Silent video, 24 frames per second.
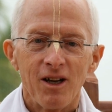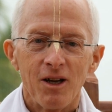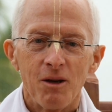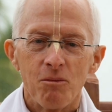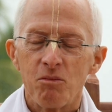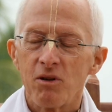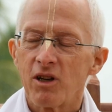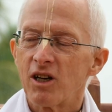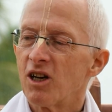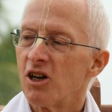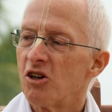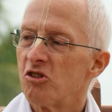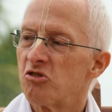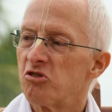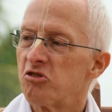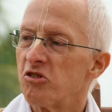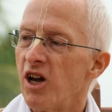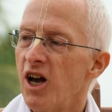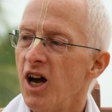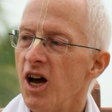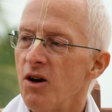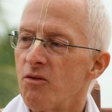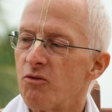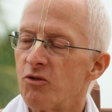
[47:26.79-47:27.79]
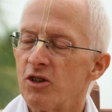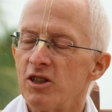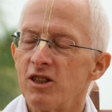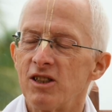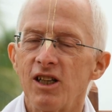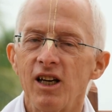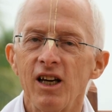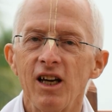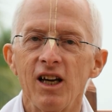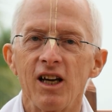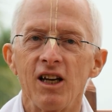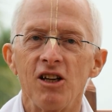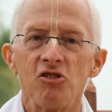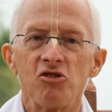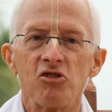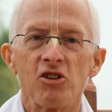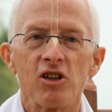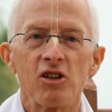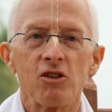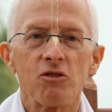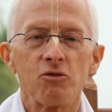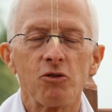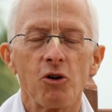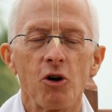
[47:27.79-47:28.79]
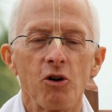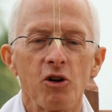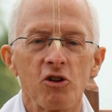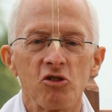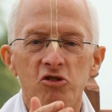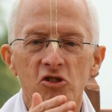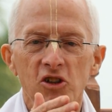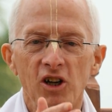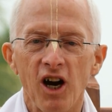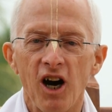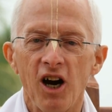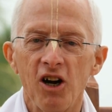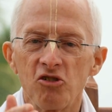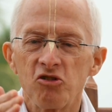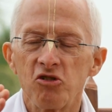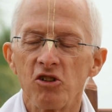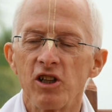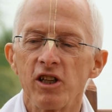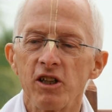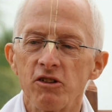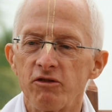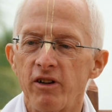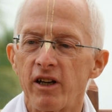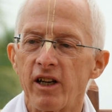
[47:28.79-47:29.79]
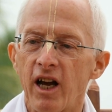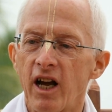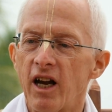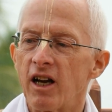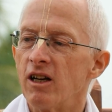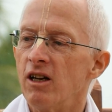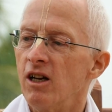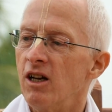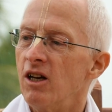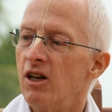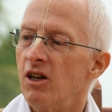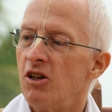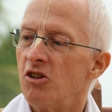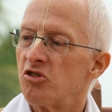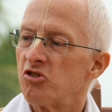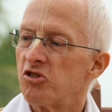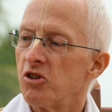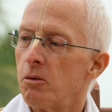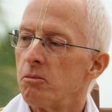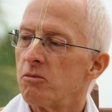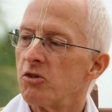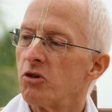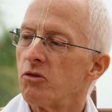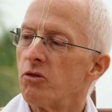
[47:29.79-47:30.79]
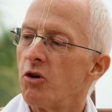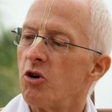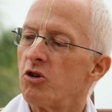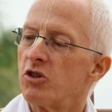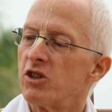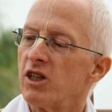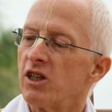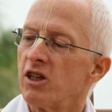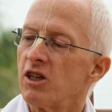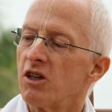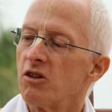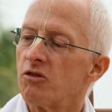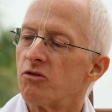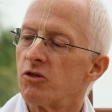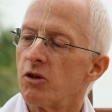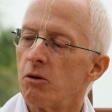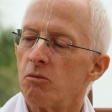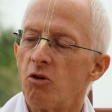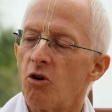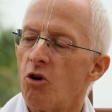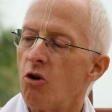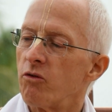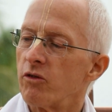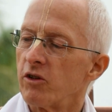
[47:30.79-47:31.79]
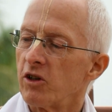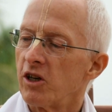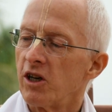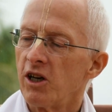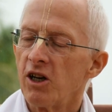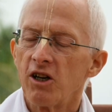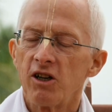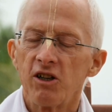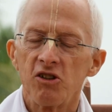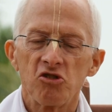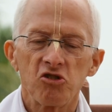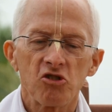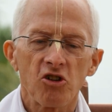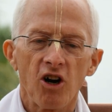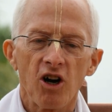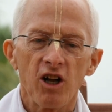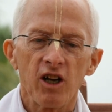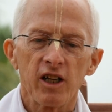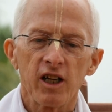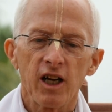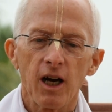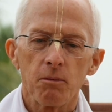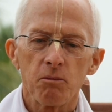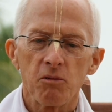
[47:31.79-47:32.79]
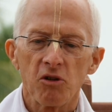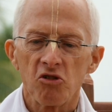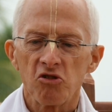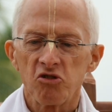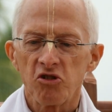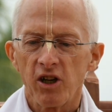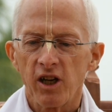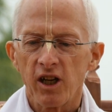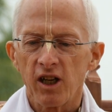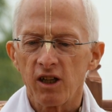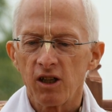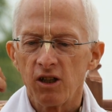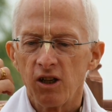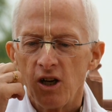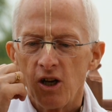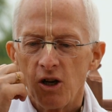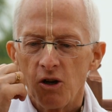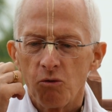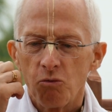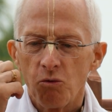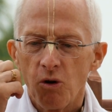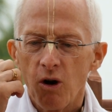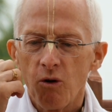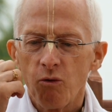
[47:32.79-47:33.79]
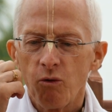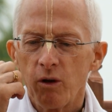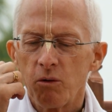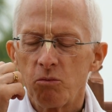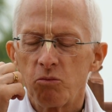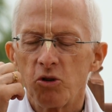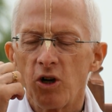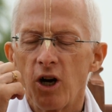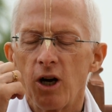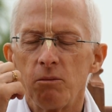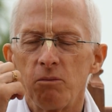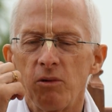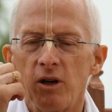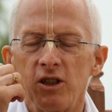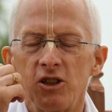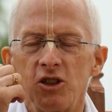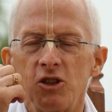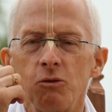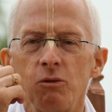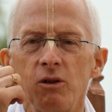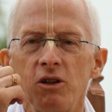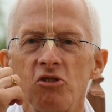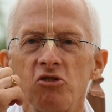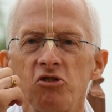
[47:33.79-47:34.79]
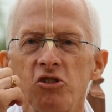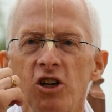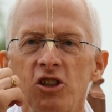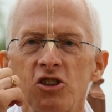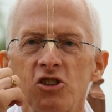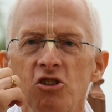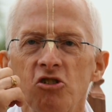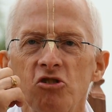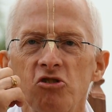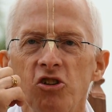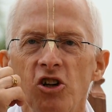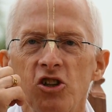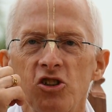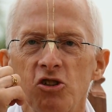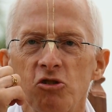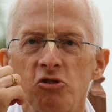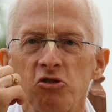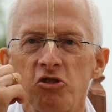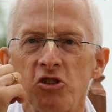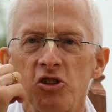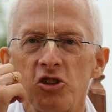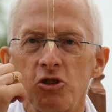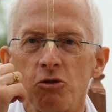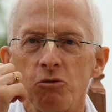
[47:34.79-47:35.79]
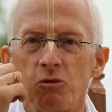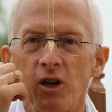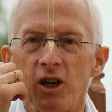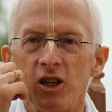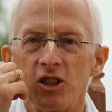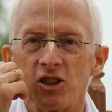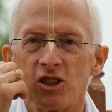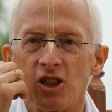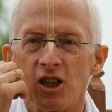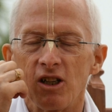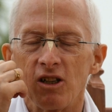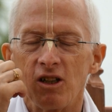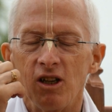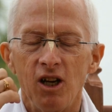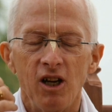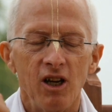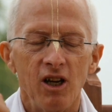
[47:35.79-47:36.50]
Because every day, he said, the phone is constantly ringing. Some devotee from over here is calling up and saying, what would Prabhupada do in such and such a situation?